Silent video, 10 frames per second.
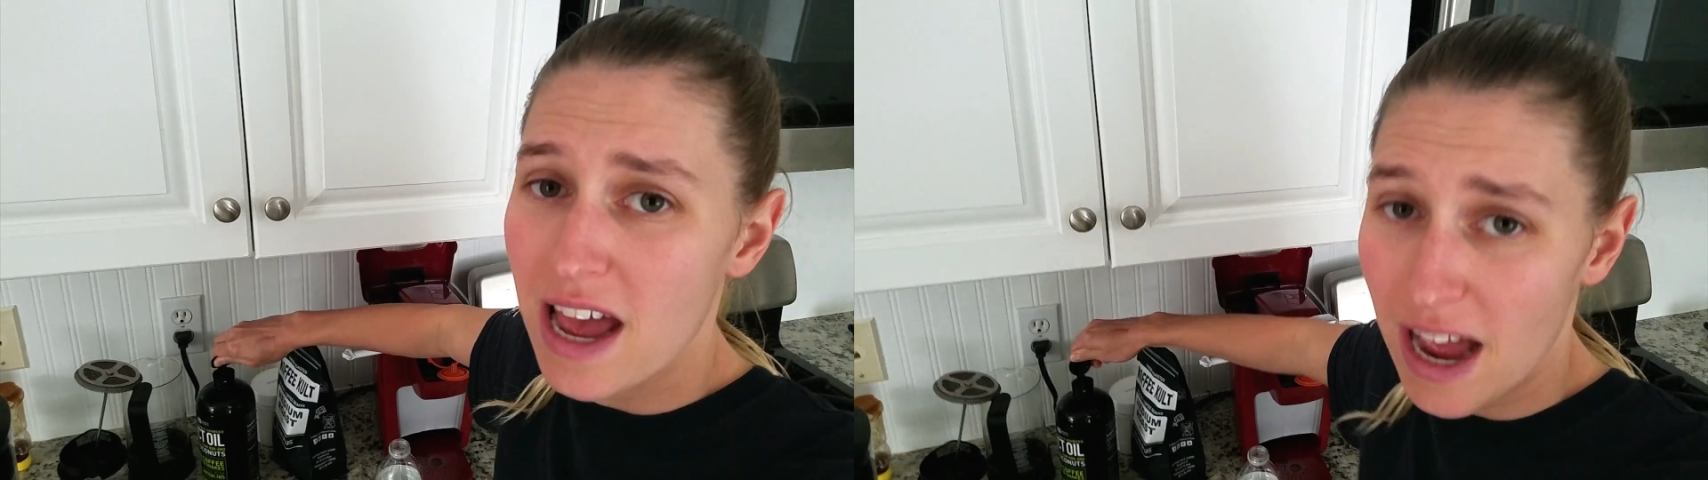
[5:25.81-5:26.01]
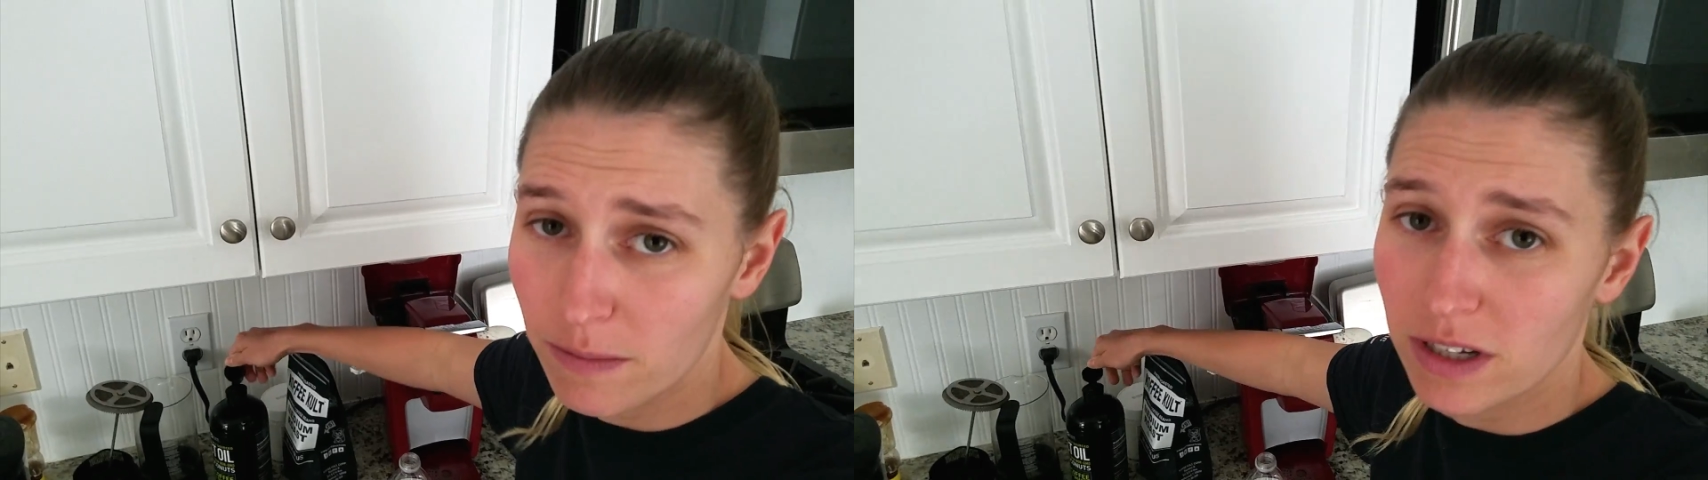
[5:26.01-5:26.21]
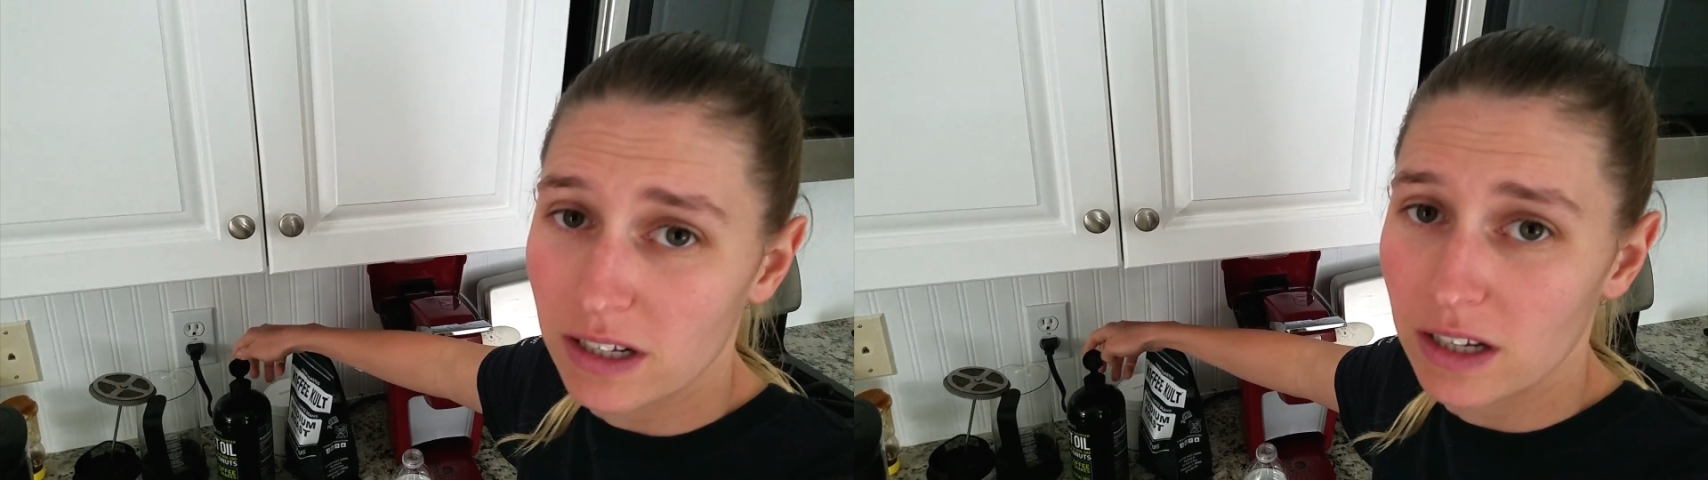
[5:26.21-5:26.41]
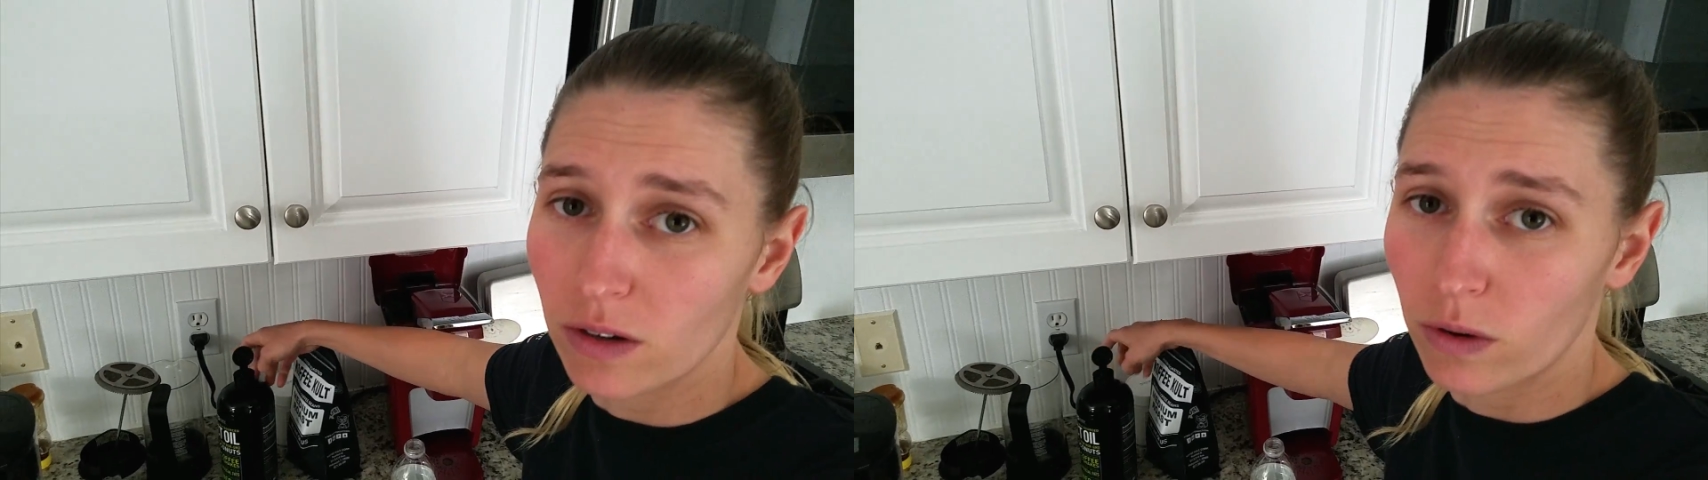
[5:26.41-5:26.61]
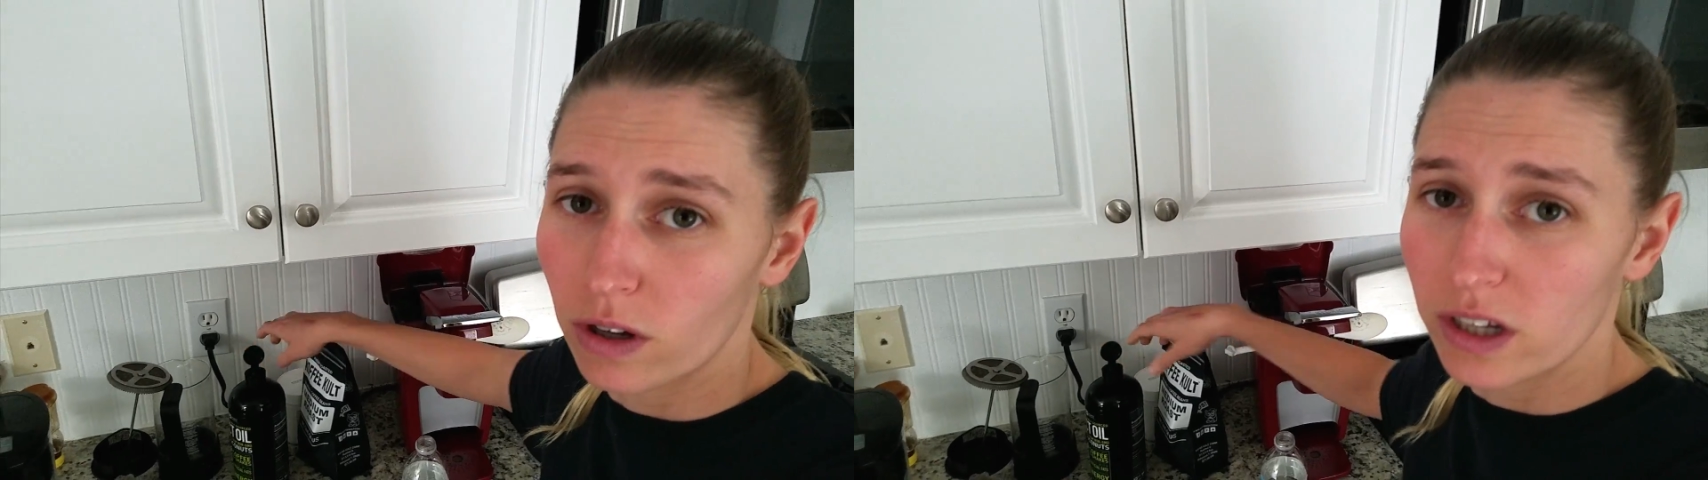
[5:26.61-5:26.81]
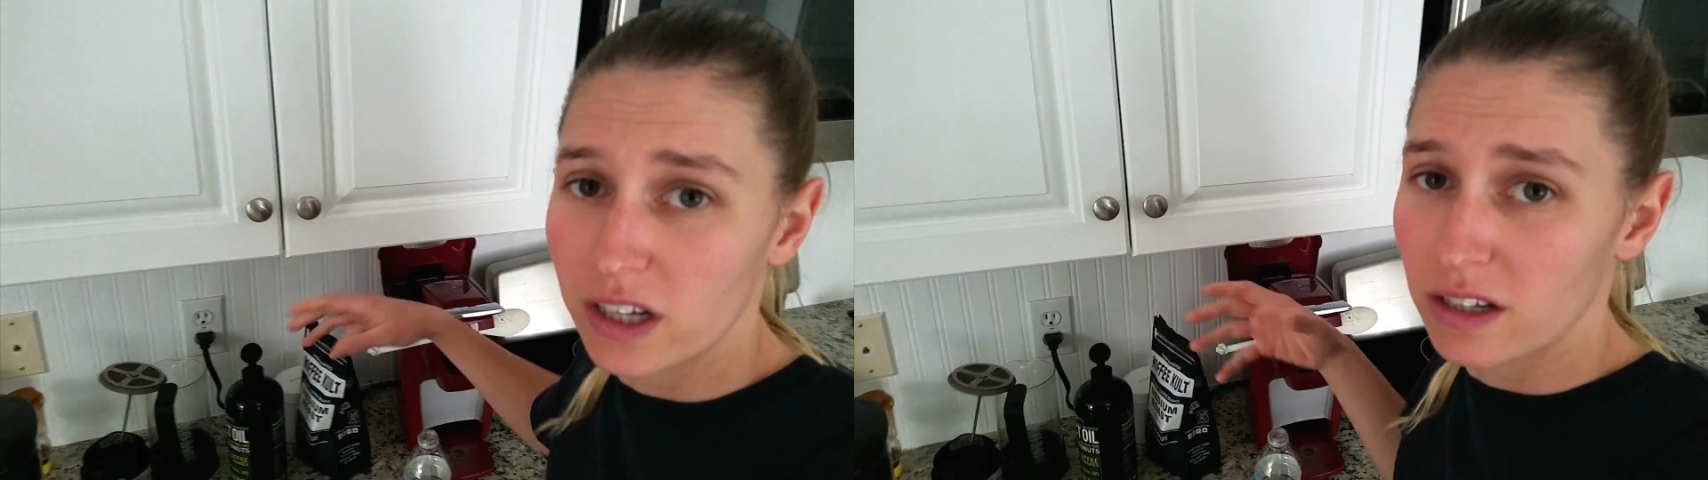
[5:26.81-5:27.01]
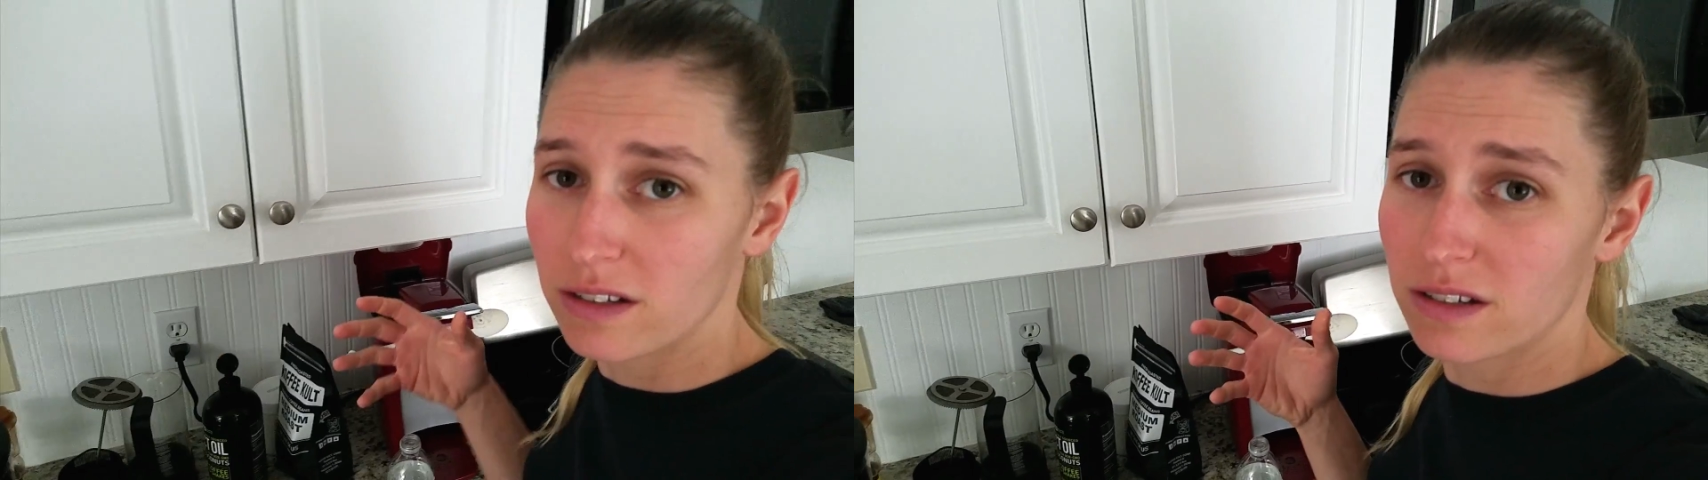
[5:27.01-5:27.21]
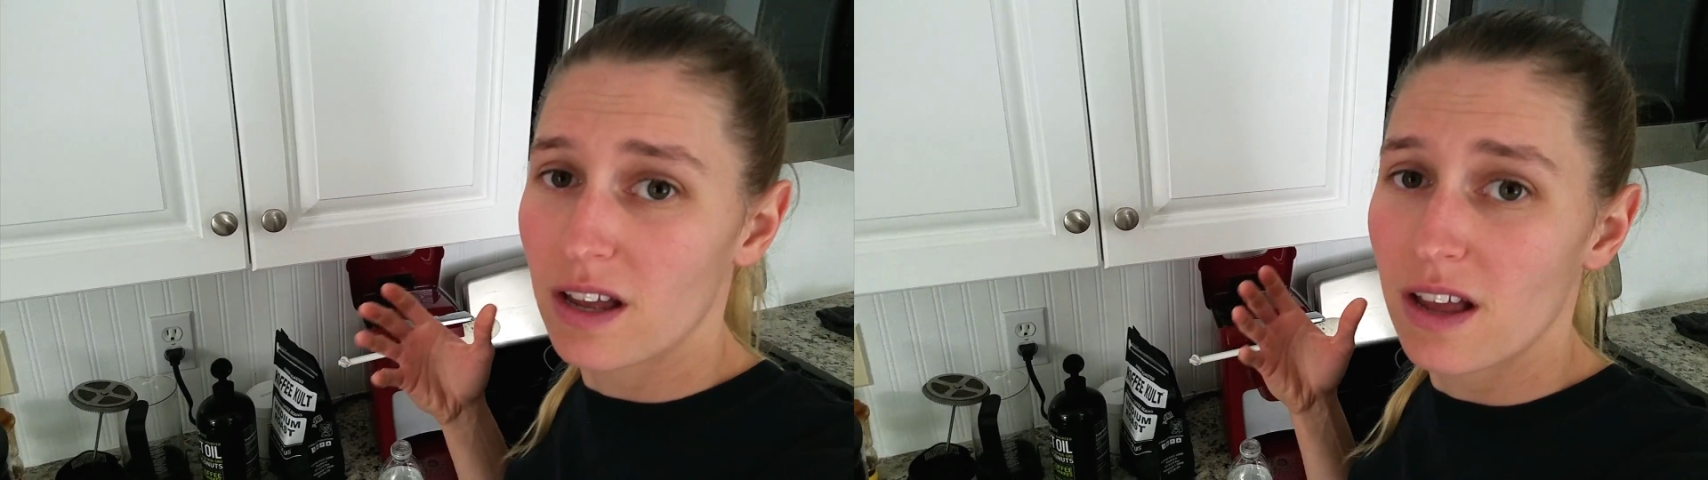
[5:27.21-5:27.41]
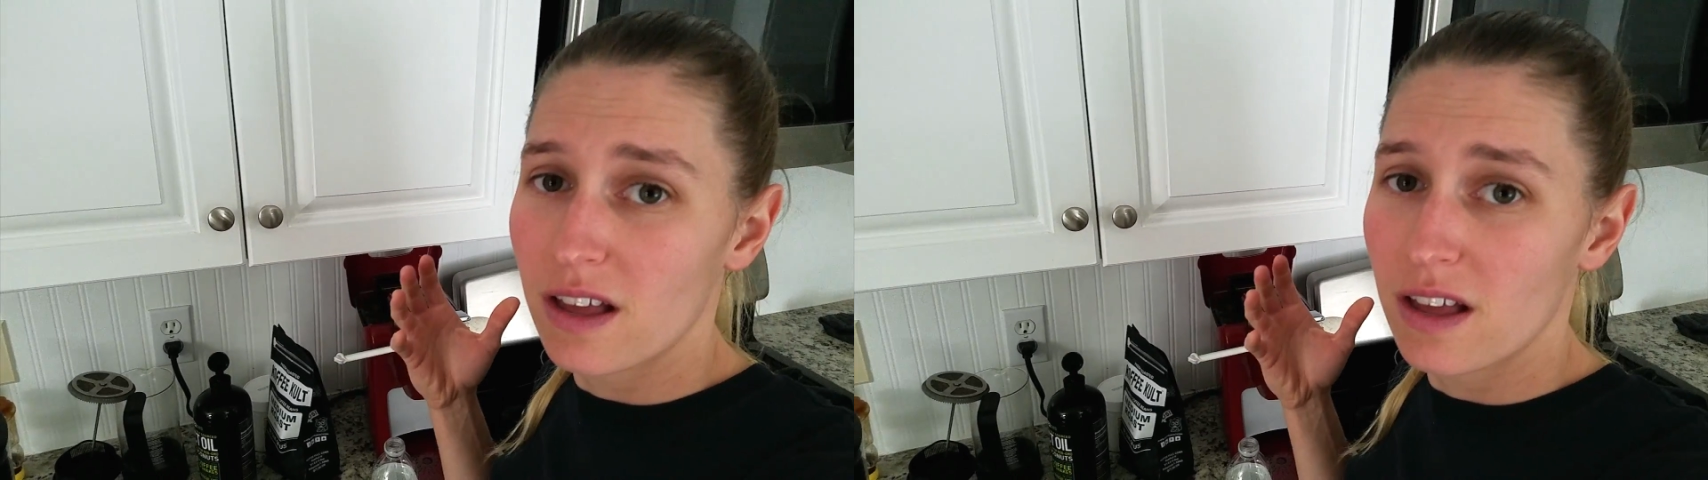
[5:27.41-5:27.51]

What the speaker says: MCT oil is